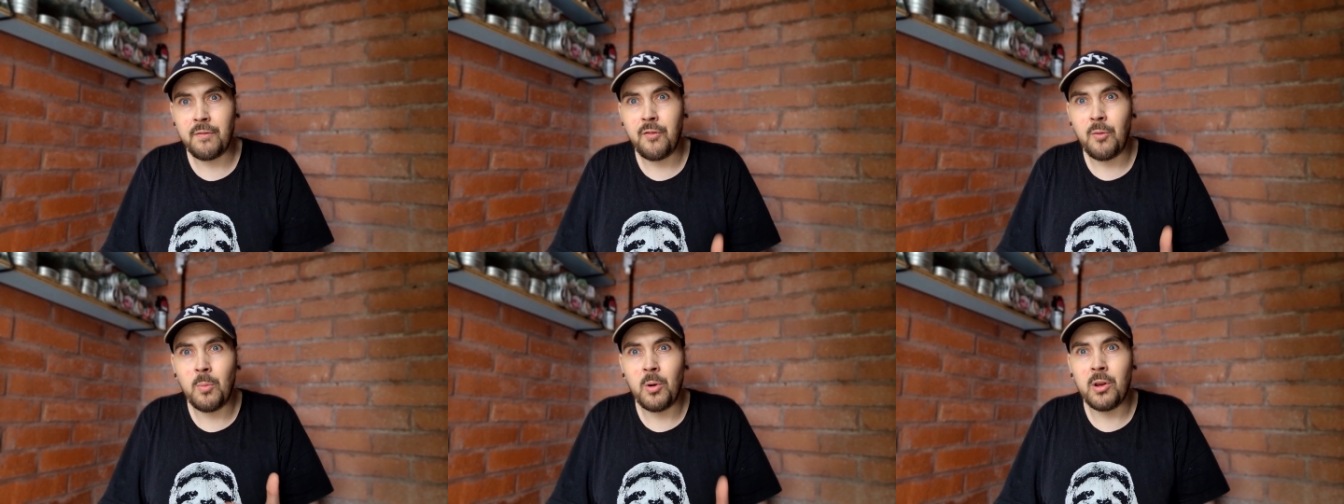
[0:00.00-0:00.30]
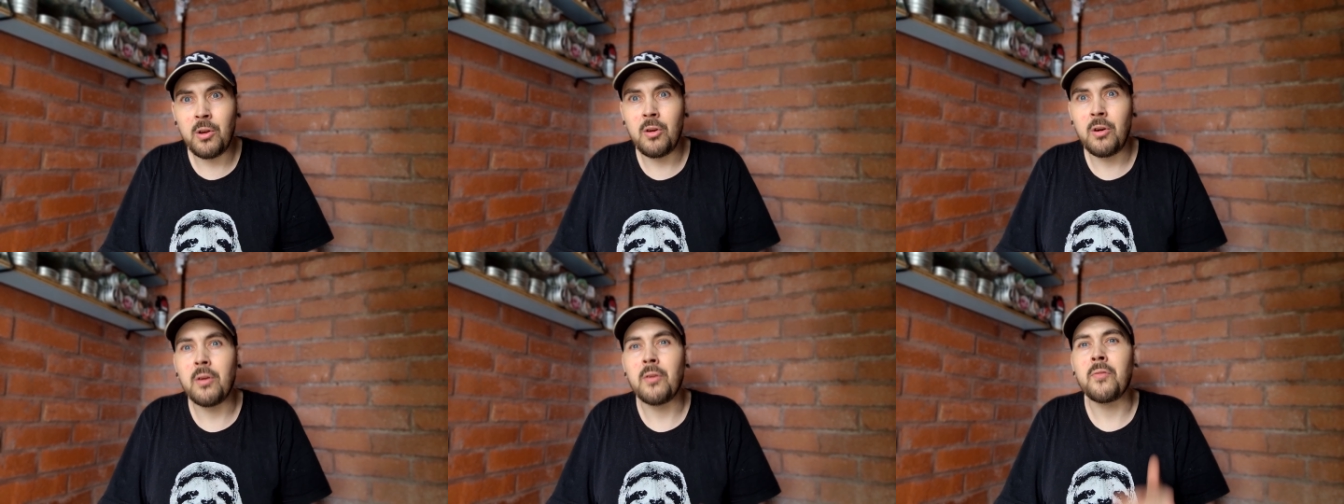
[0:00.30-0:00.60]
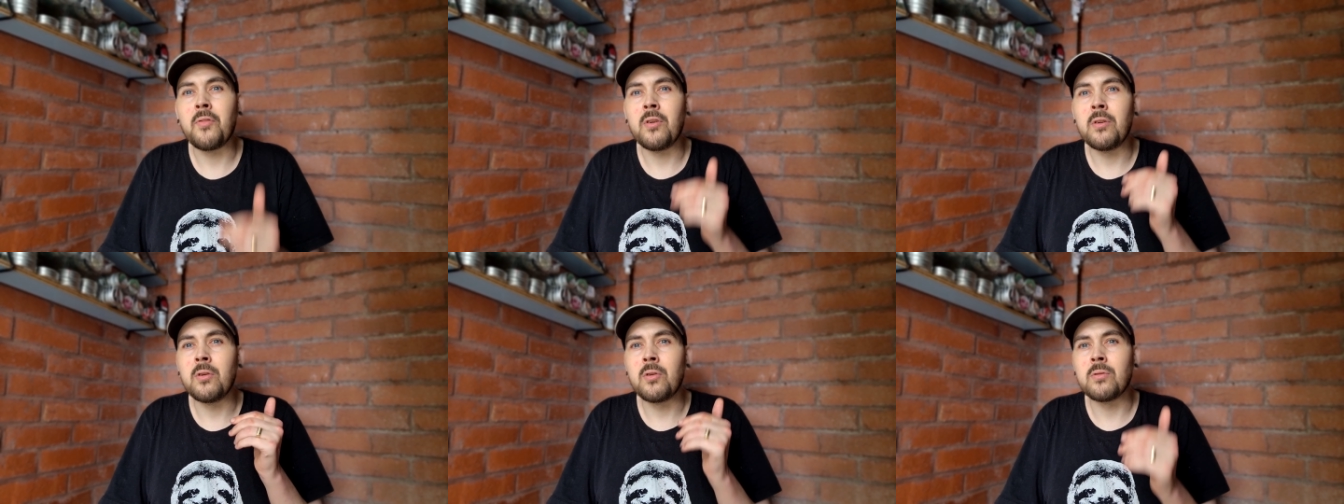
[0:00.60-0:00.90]
for my
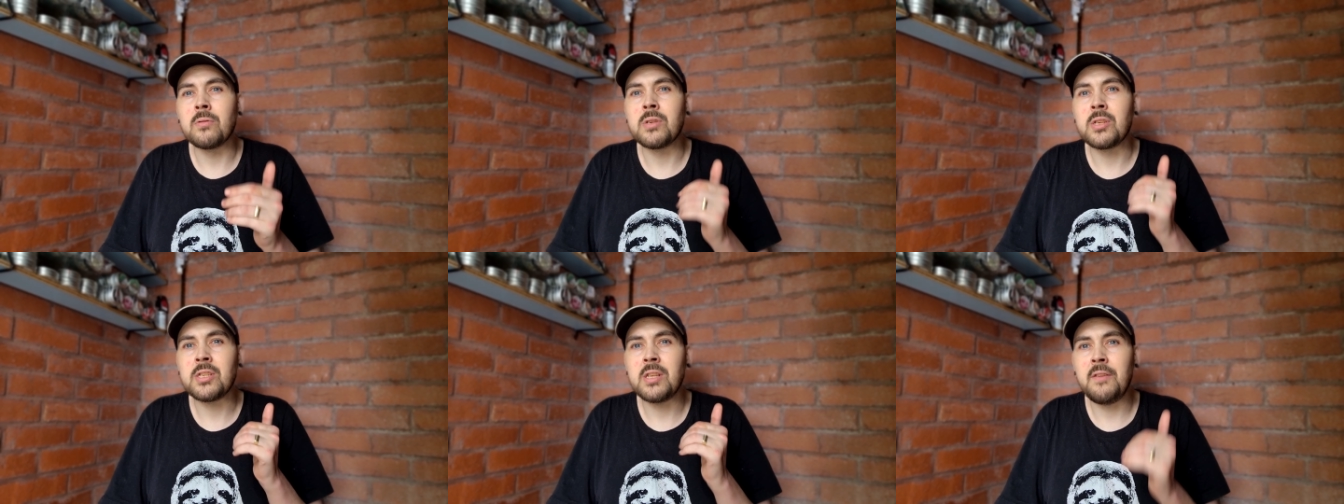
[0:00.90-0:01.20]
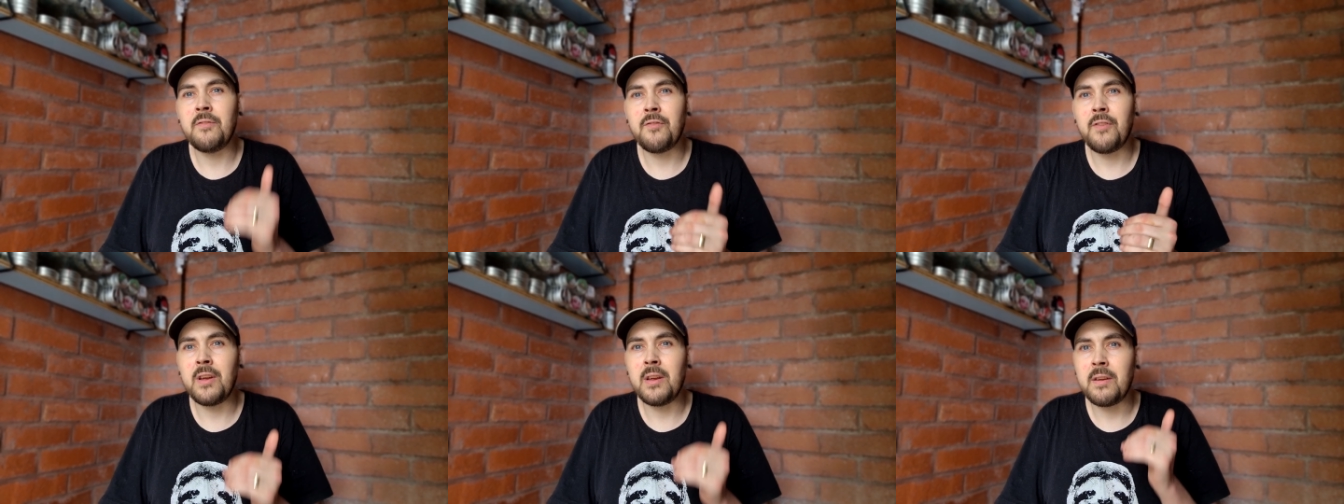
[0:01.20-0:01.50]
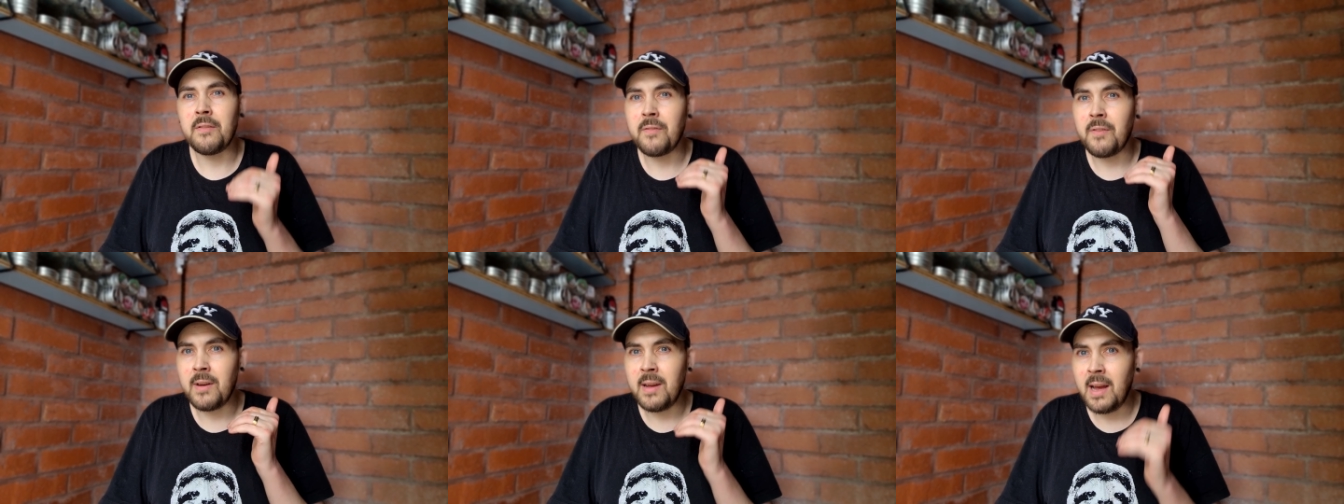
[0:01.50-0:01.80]
life. I honestly think
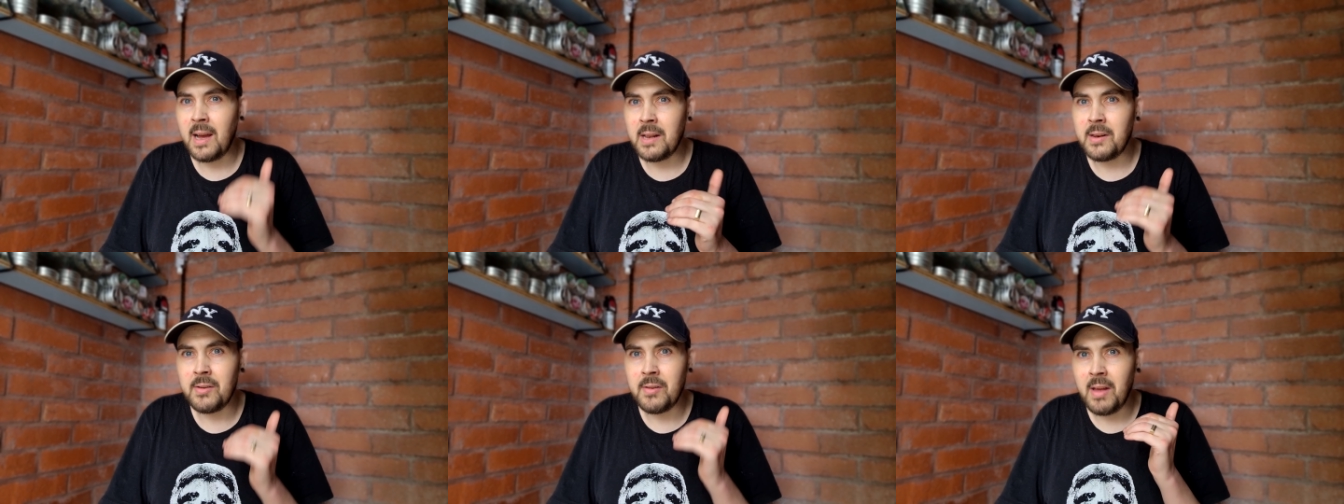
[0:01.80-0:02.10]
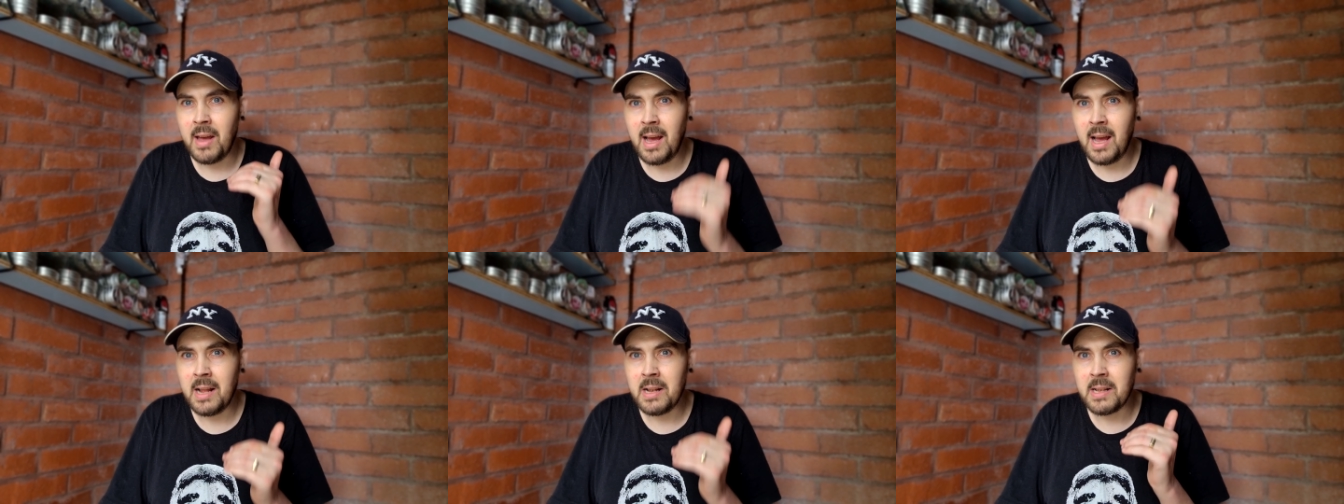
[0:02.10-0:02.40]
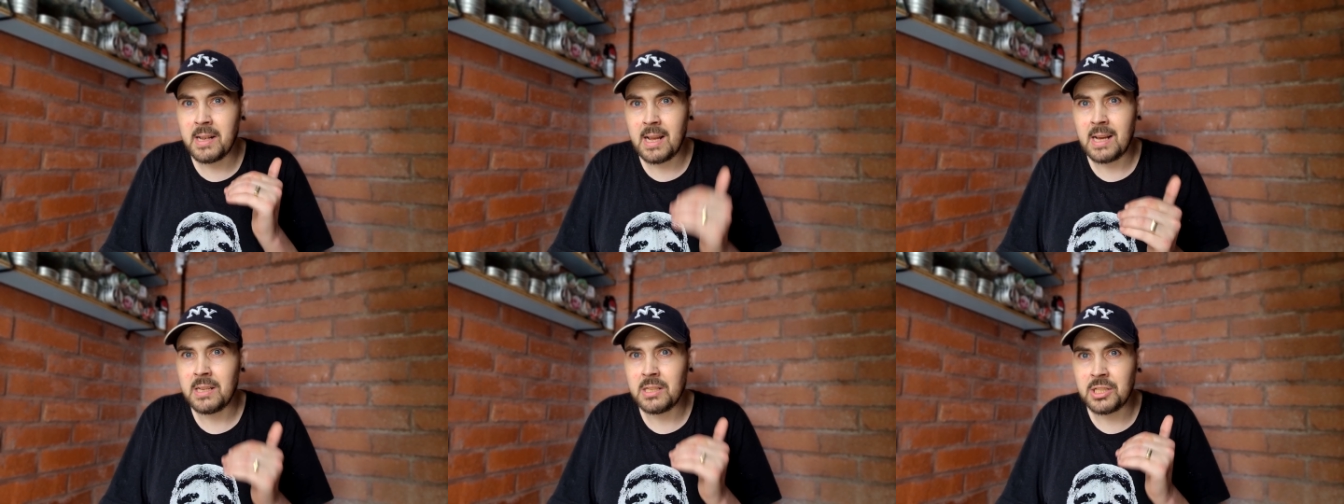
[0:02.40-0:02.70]
if I hadn't had
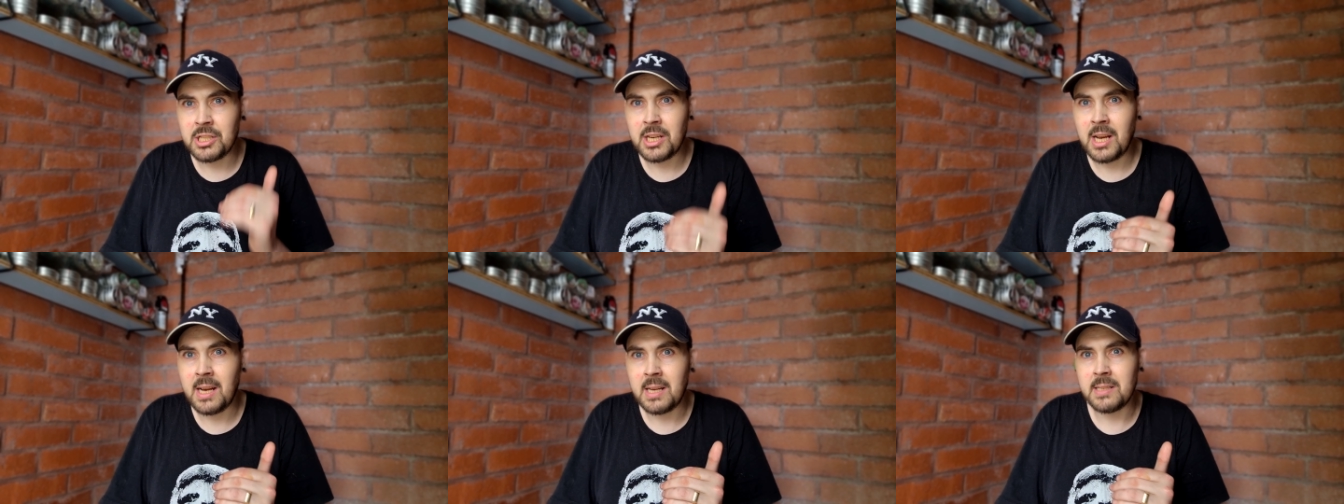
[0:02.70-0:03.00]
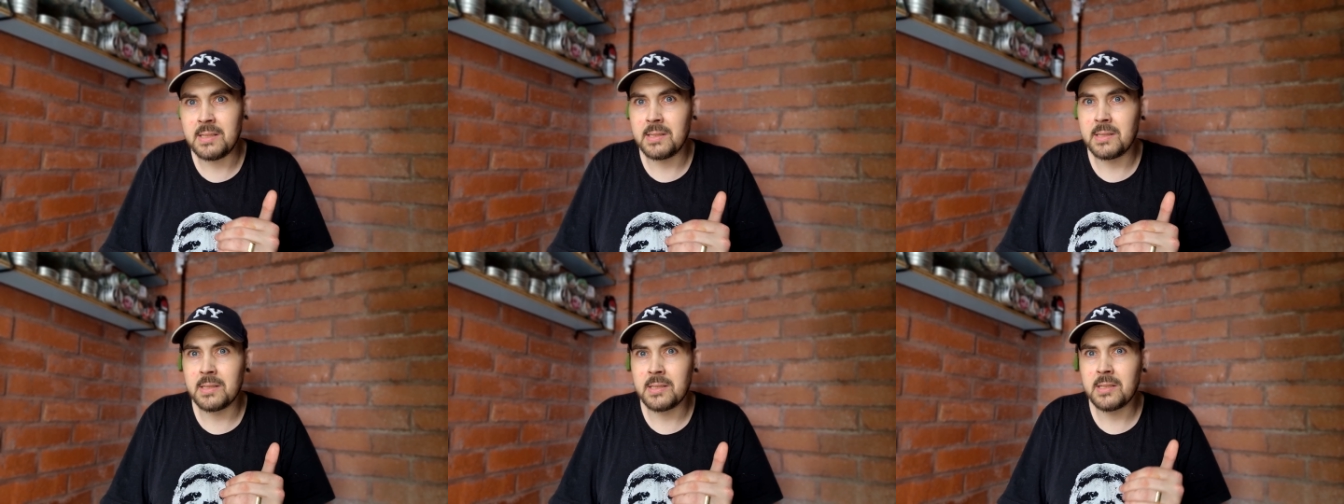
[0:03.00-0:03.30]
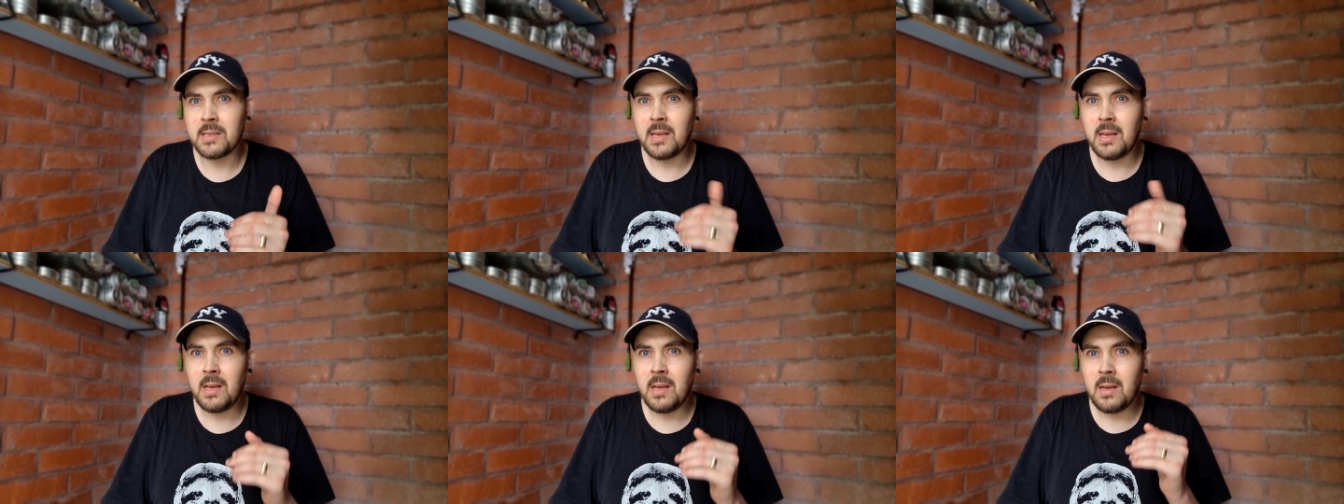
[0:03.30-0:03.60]
that chance,